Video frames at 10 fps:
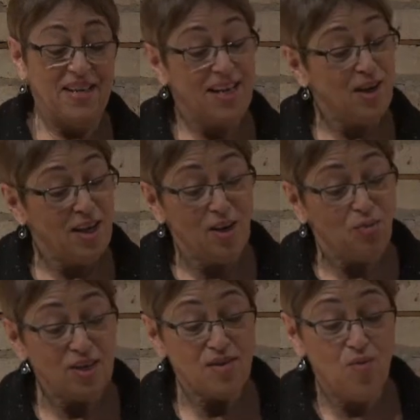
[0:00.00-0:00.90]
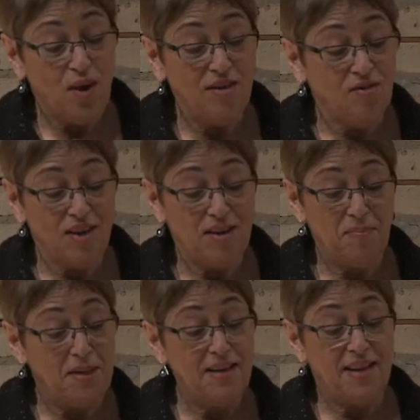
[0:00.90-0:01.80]
It was a wondering
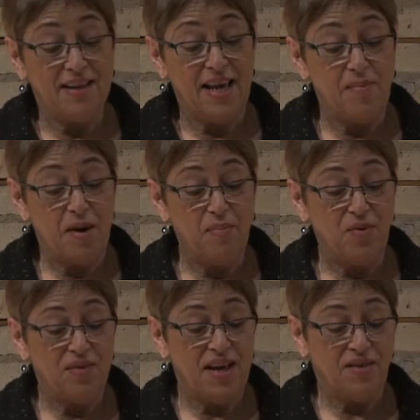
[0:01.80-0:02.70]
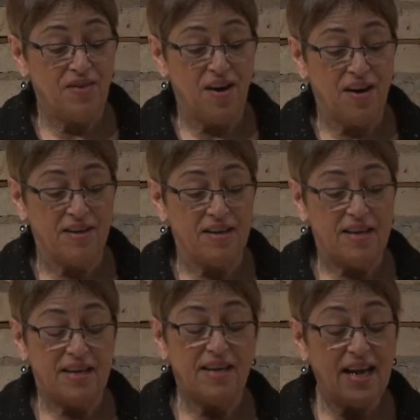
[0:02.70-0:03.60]
in me that came up with that thought,
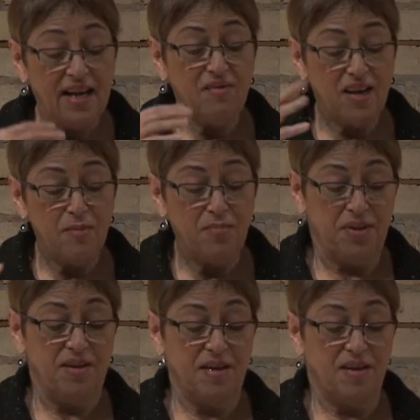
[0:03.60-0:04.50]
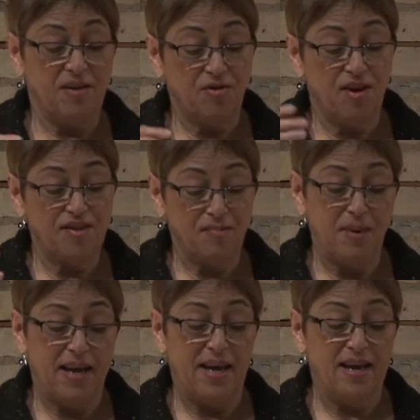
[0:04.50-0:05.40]
a kind of empathy across
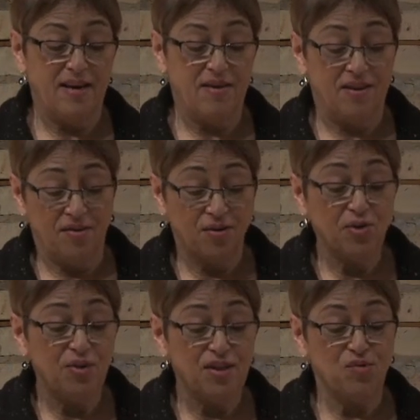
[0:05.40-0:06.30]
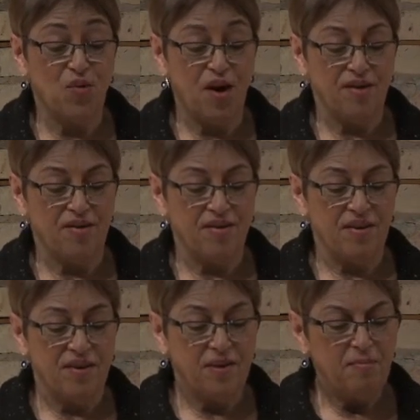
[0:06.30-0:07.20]
my air and through his water,
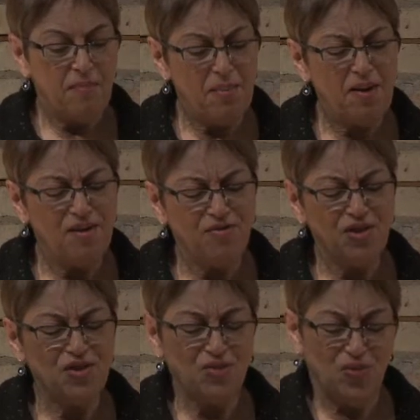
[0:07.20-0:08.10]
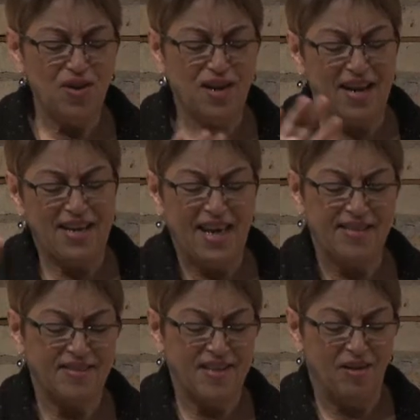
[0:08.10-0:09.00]
maybe the first word I
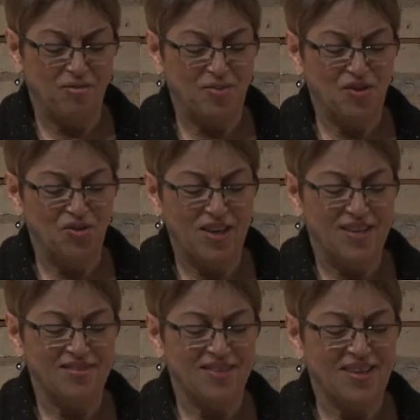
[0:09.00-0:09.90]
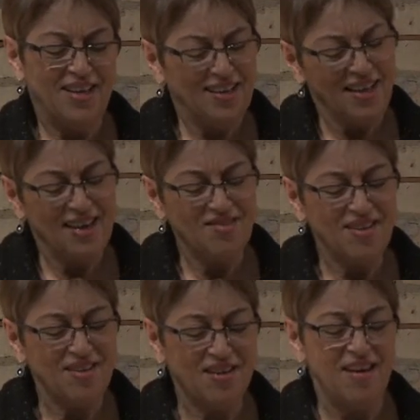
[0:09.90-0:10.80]
cast out between us, in case
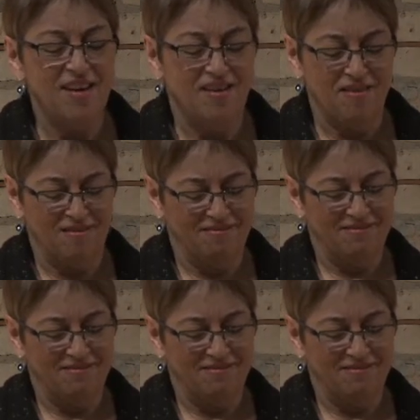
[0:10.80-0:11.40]
he could hear.